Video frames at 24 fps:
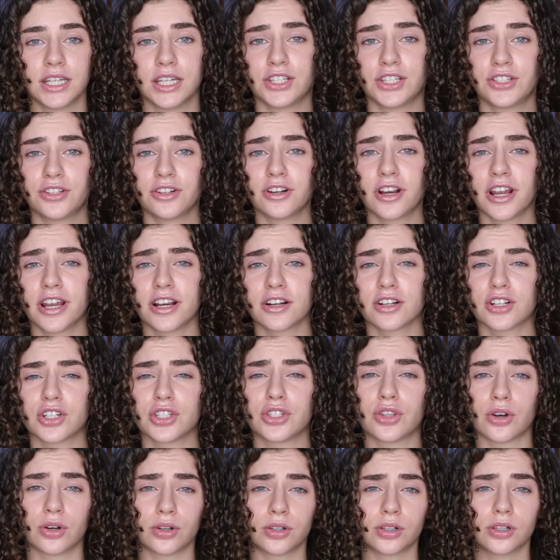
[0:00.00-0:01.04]
Is your hair
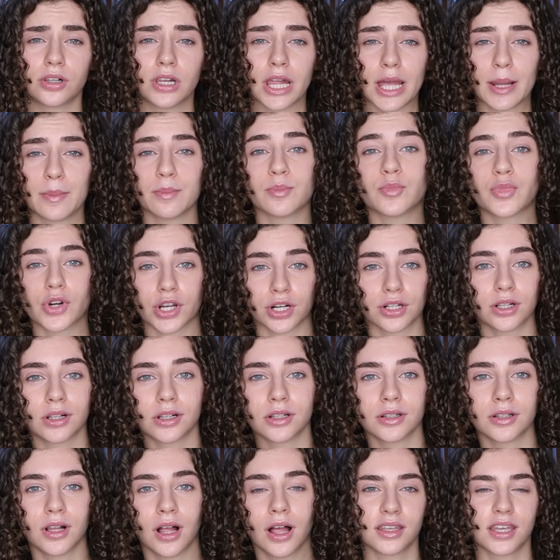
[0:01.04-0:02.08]
dull and
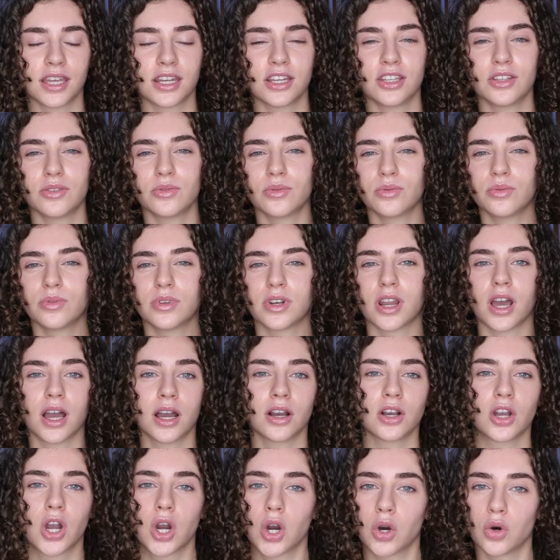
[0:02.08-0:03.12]
brittle? Can you
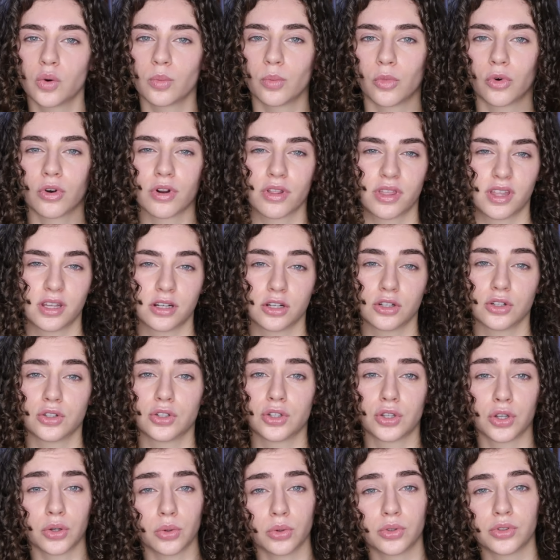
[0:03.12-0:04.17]
not go more than
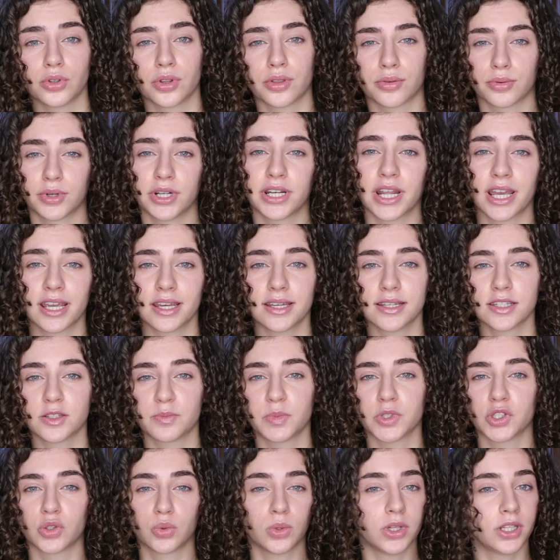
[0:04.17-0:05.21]
2 to 3 days
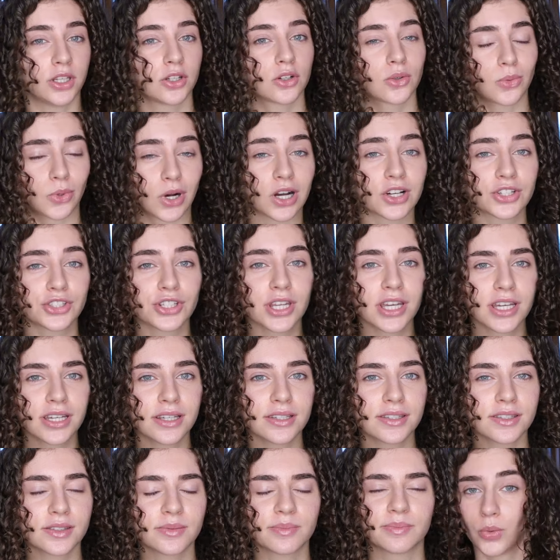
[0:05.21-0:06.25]
between your wash
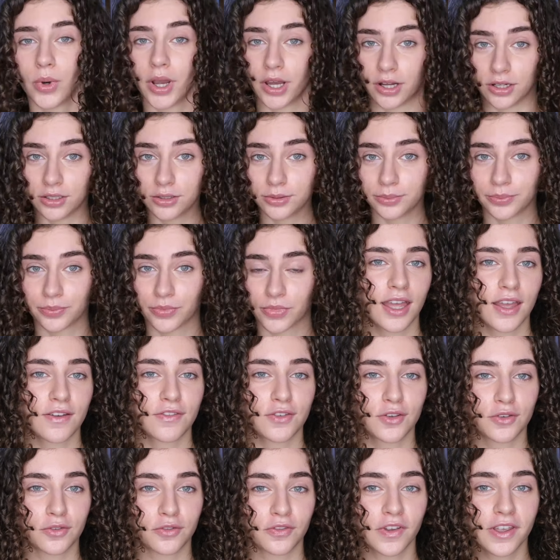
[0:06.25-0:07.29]
days? Well, if
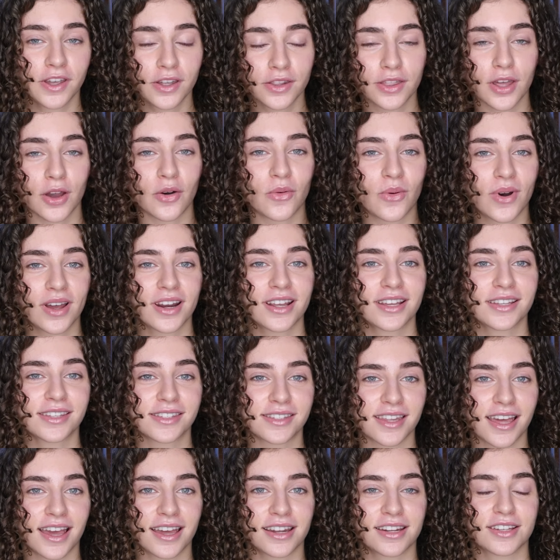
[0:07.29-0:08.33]
you feel that what I
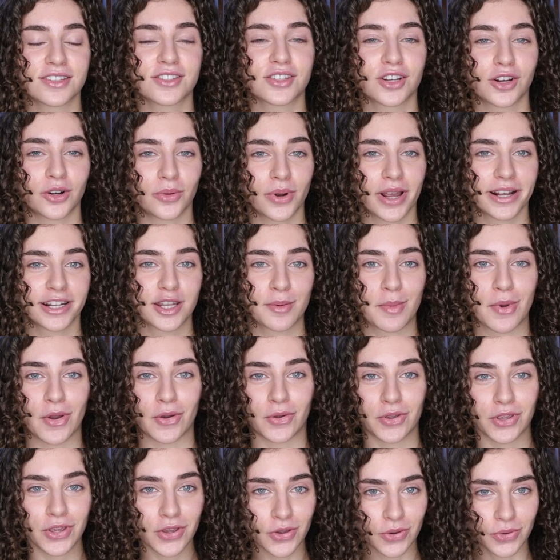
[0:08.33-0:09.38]
said is correct
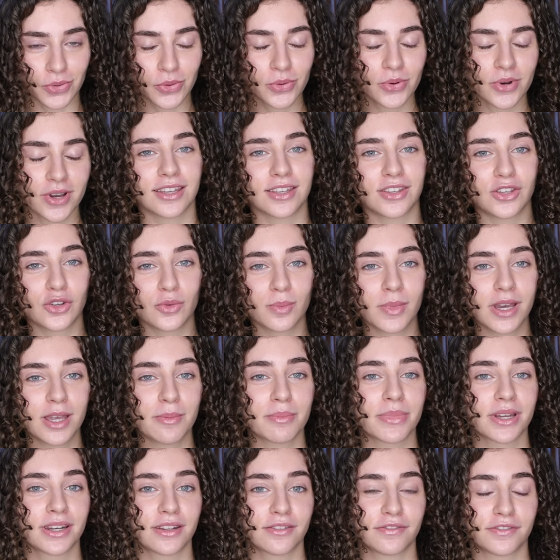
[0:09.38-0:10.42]
about you, you
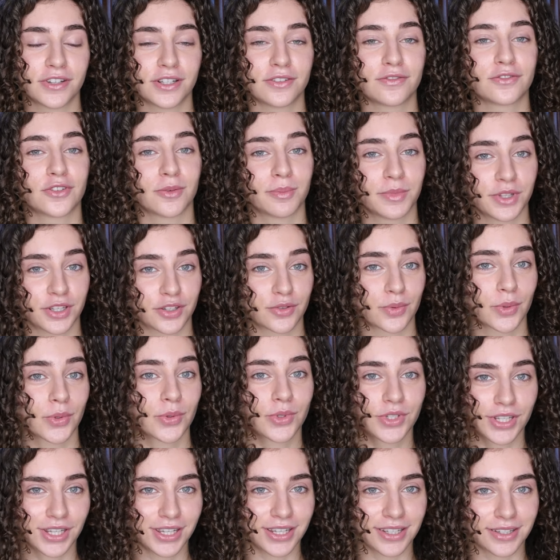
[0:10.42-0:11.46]
might benefit from this
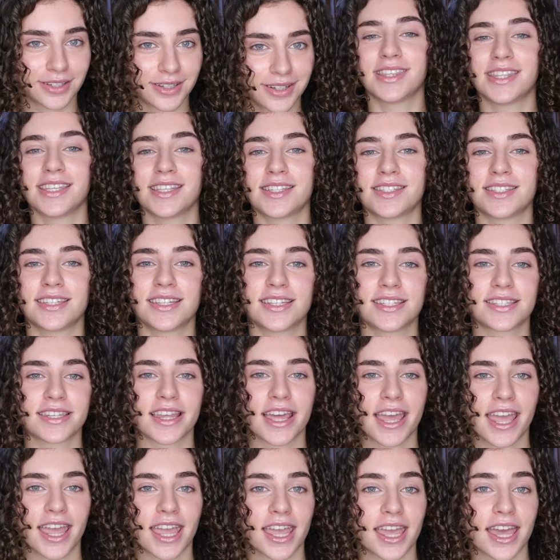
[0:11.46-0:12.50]
routine. This is
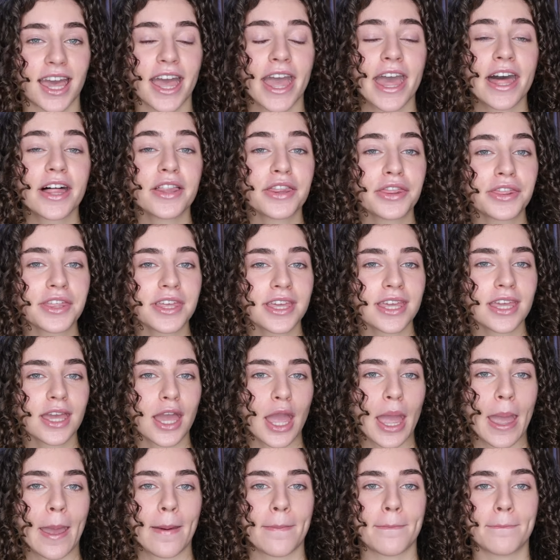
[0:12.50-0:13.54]
a healthy
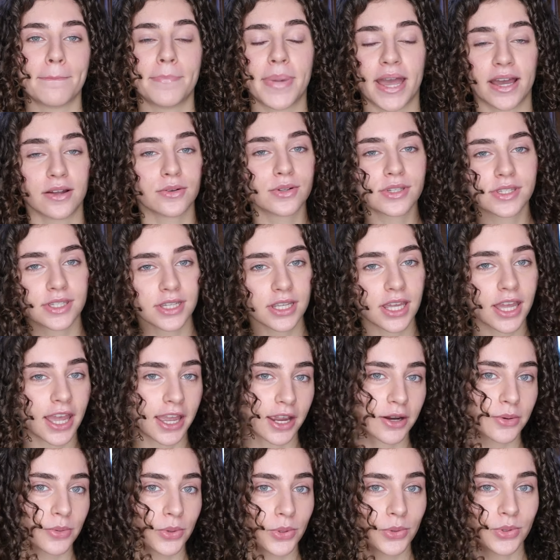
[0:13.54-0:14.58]
and bouncy
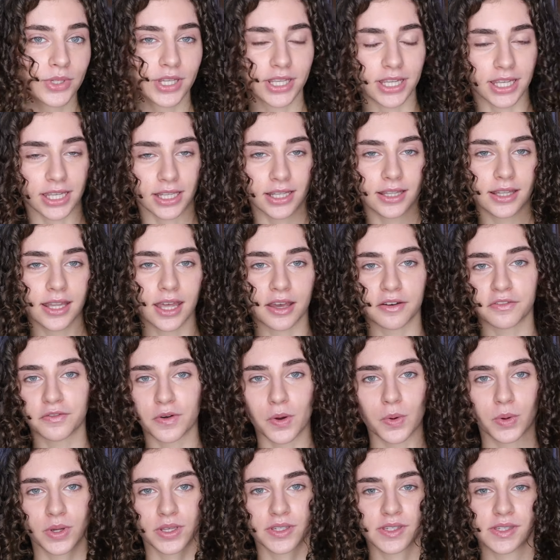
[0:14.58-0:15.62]
hair routine that
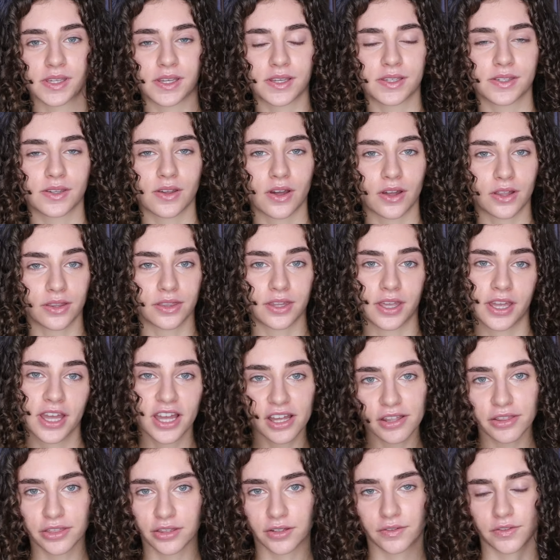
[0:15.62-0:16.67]
focuses on the
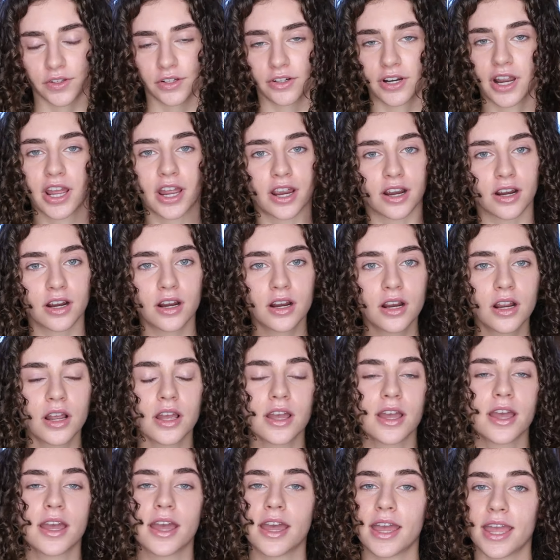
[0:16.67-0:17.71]
health of your hair
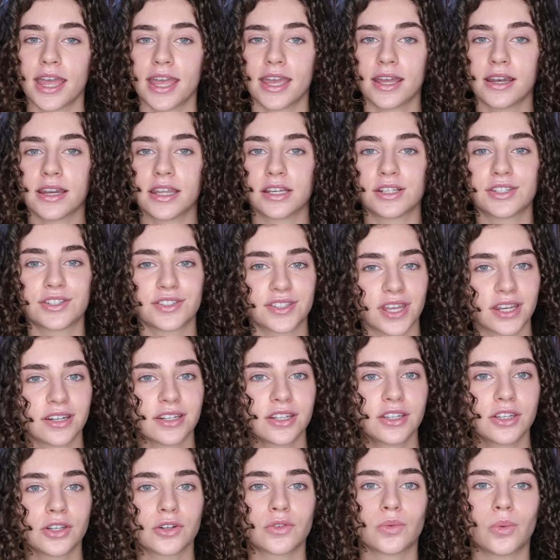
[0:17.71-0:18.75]
and
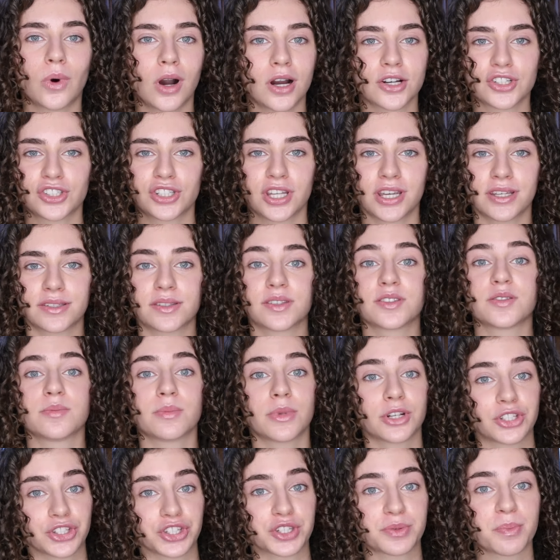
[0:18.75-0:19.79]
extending your wash days as
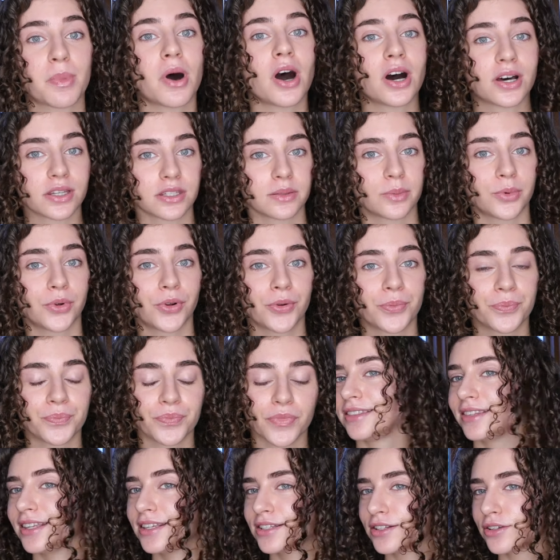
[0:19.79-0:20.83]
much as possible.
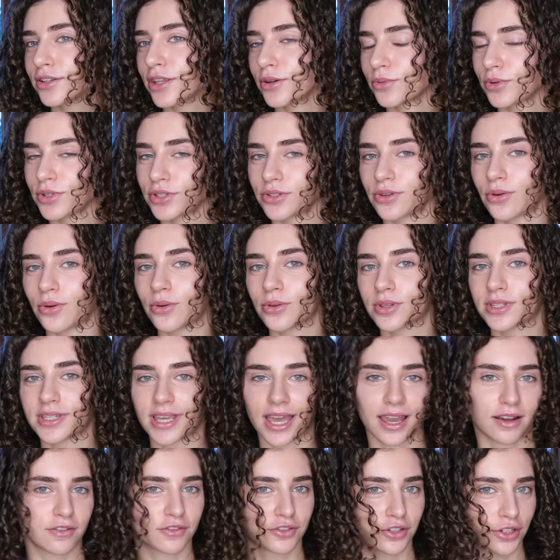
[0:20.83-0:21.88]
These are the results
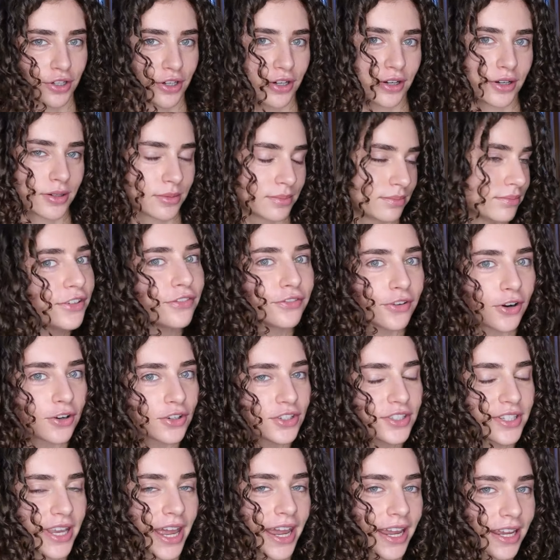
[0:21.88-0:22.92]
after the
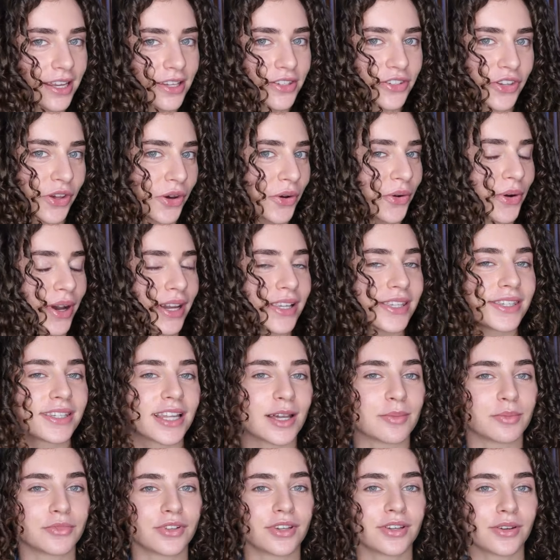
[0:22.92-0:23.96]
first day. So I
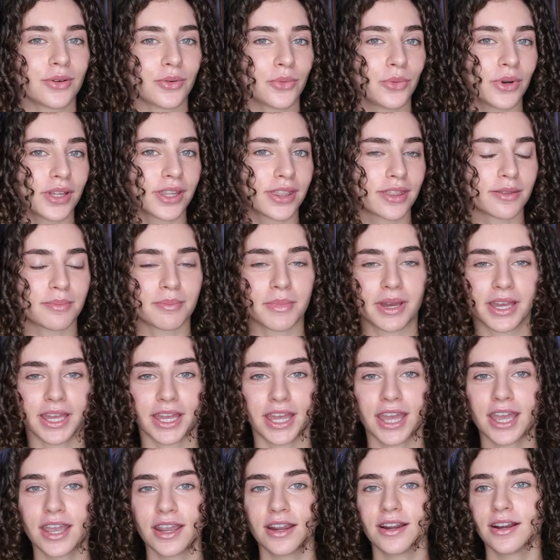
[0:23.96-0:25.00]
slept with my
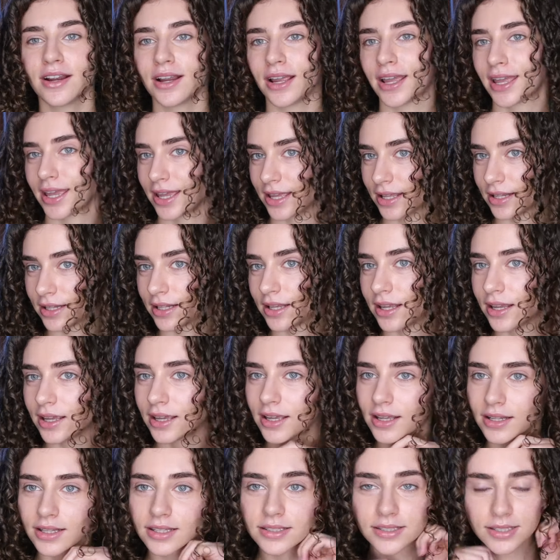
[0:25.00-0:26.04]
hair and
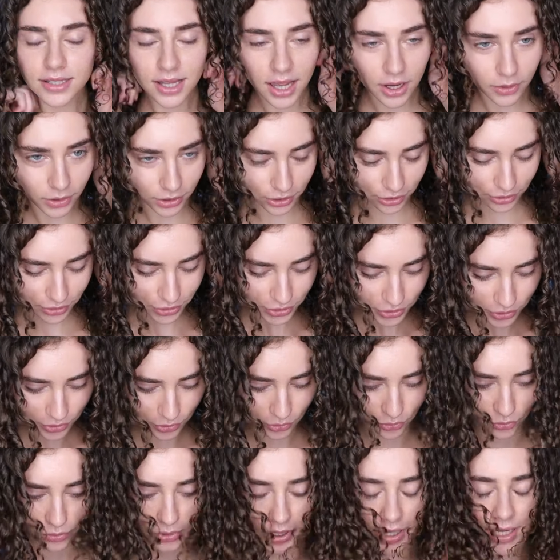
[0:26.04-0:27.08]
this is how it
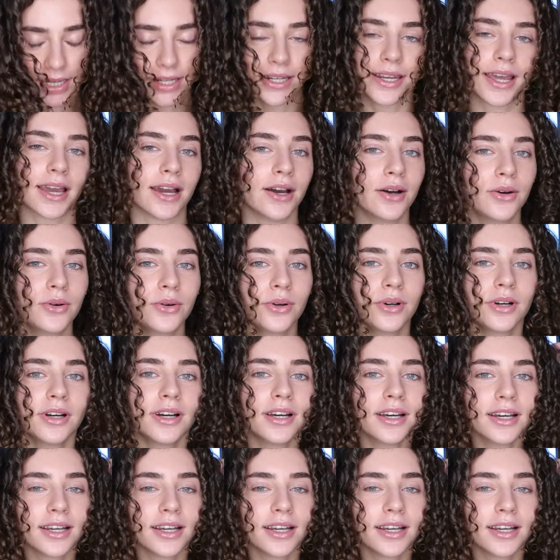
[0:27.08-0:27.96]
looks right now.